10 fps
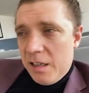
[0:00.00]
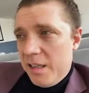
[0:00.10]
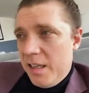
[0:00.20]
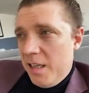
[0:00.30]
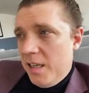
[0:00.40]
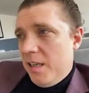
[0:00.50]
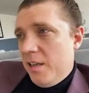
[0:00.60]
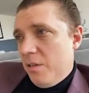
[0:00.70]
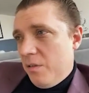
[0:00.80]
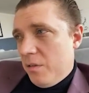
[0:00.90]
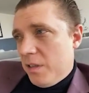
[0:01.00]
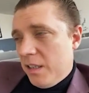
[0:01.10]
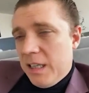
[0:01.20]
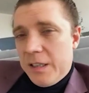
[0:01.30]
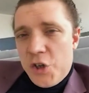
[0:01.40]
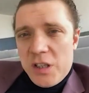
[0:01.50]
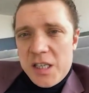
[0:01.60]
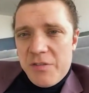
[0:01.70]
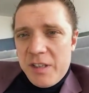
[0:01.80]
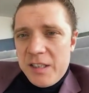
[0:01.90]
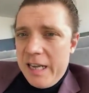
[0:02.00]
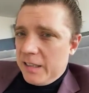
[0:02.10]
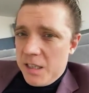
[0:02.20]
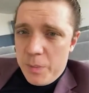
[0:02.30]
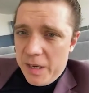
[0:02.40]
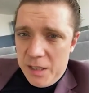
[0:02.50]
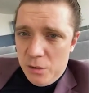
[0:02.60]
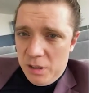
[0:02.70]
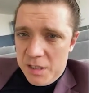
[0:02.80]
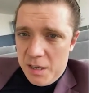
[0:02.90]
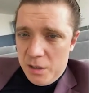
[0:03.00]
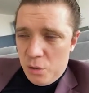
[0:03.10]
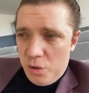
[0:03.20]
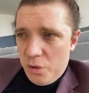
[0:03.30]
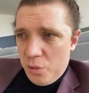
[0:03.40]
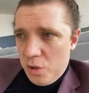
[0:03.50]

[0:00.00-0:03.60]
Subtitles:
And when the war started, she hasn't left the country.